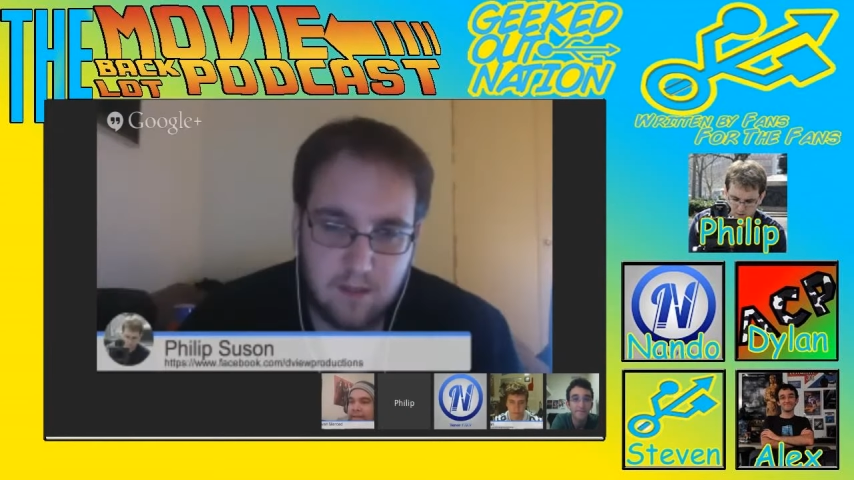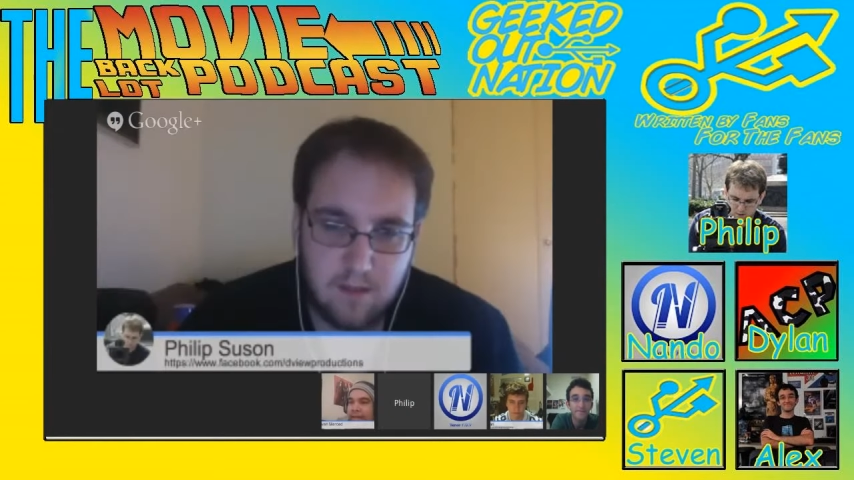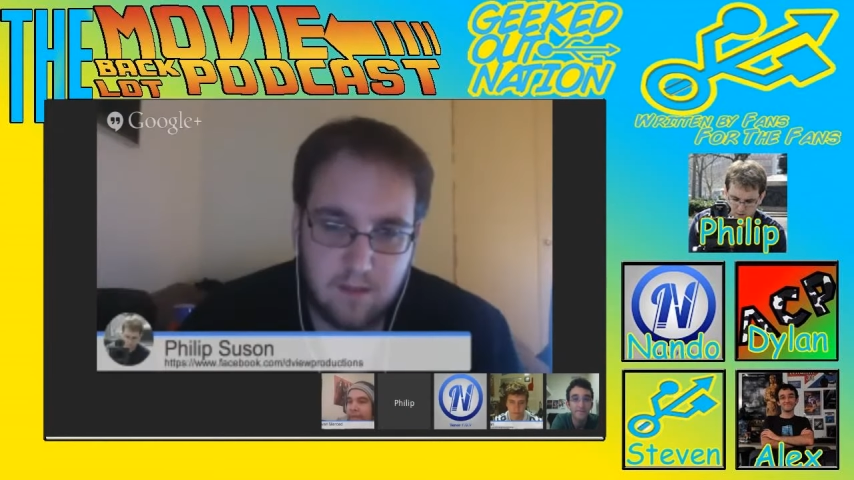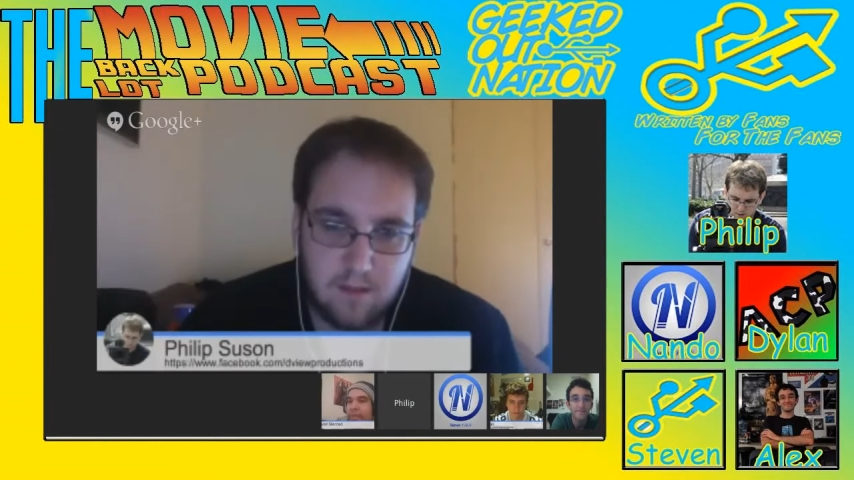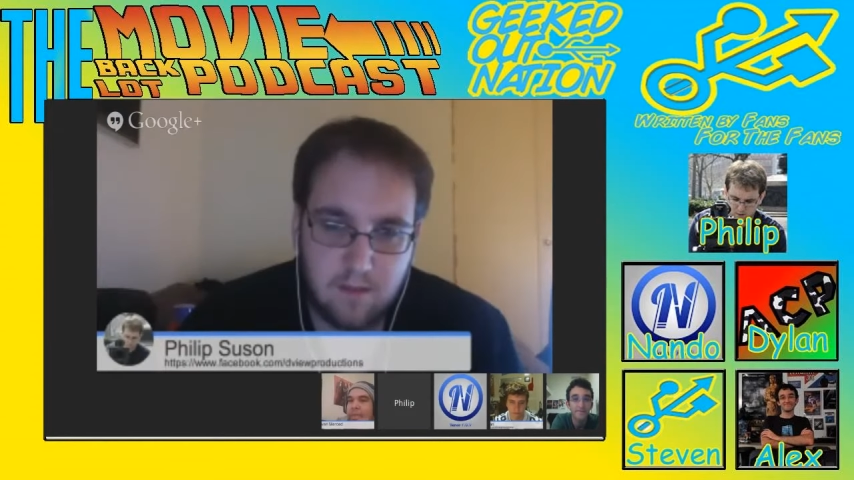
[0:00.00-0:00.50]

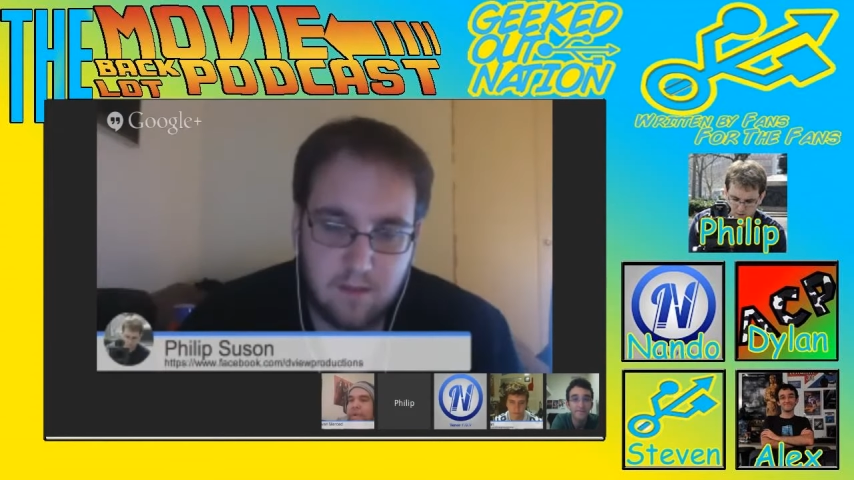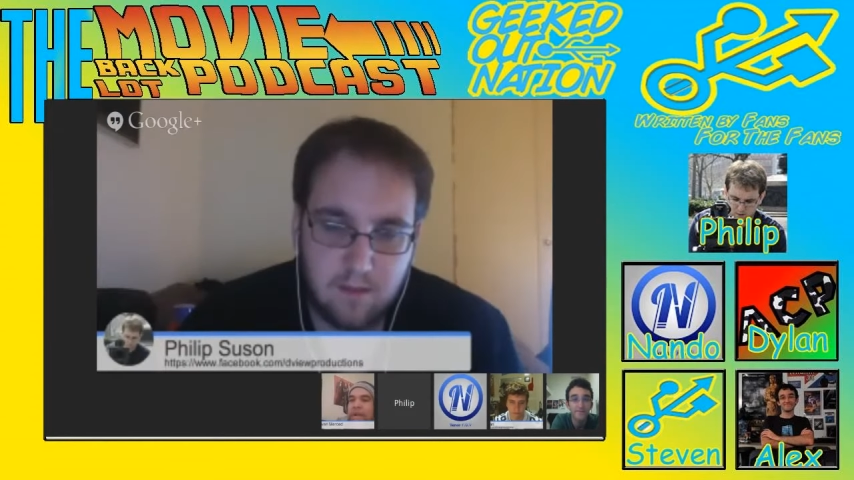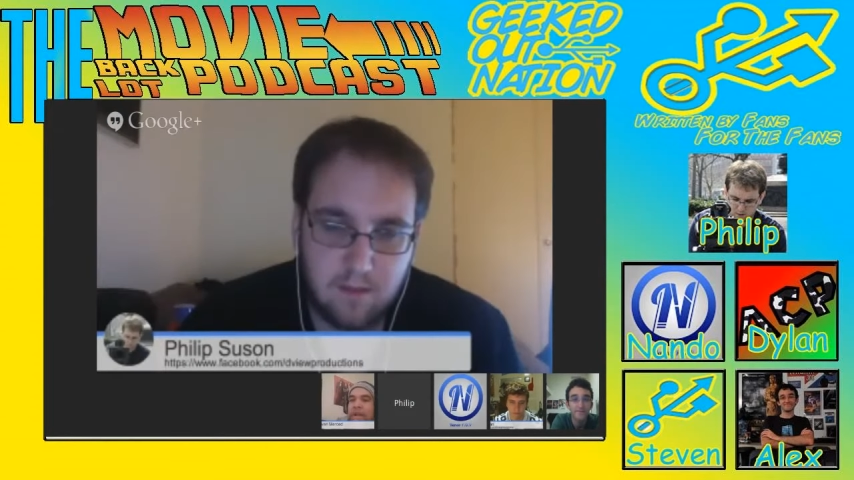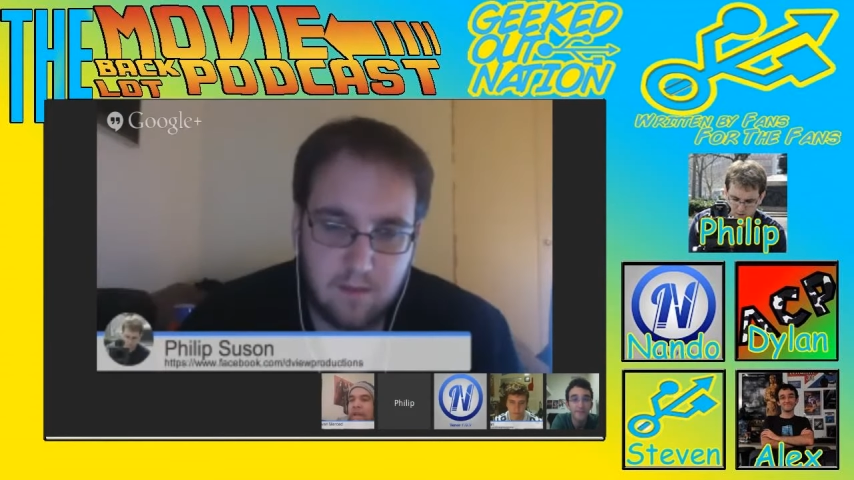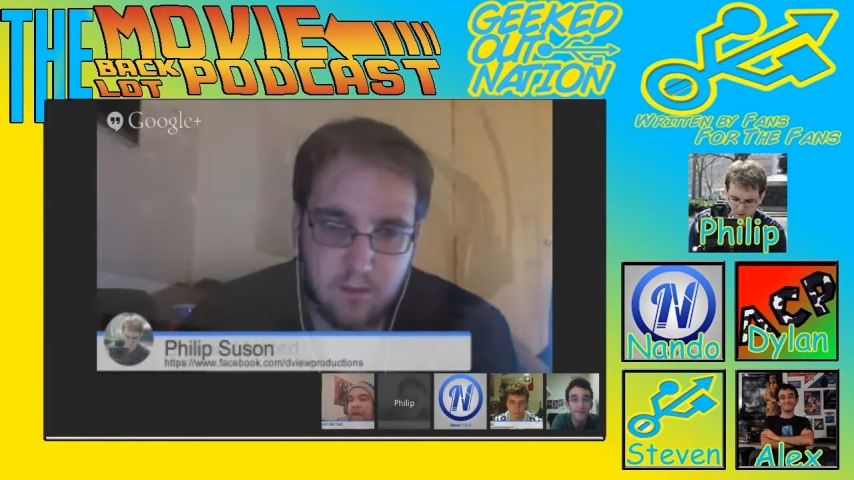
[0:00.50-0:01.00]
he would
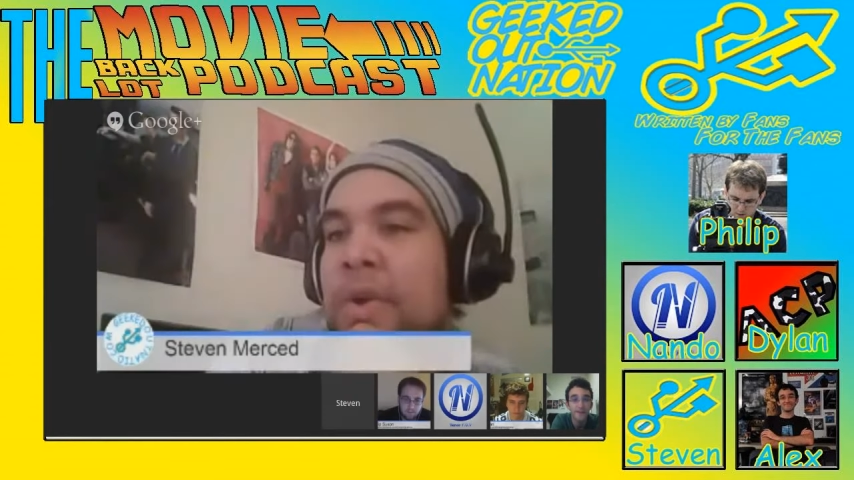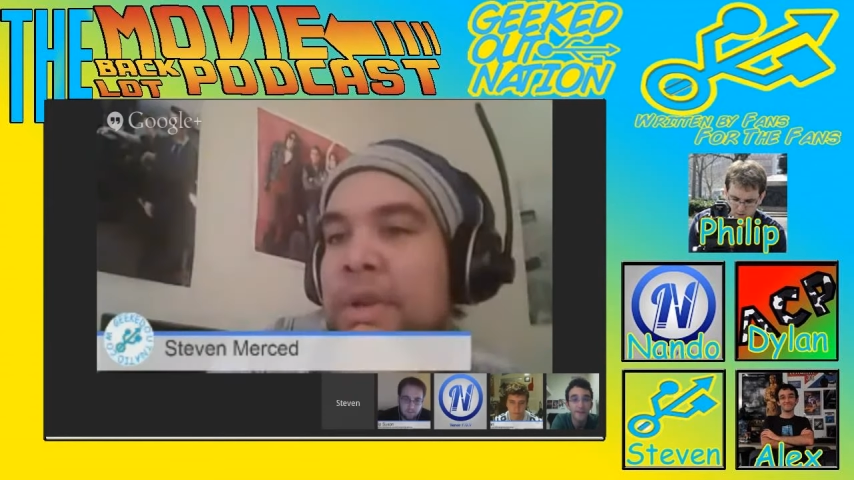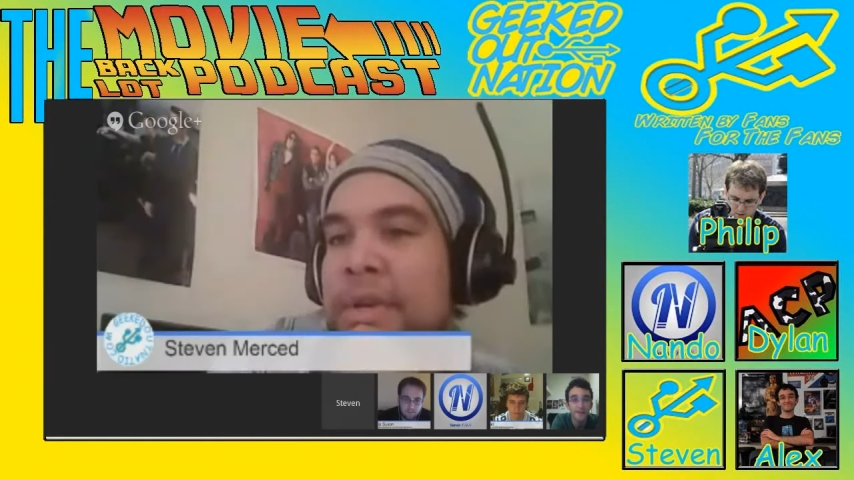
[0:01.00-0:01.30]
willingly go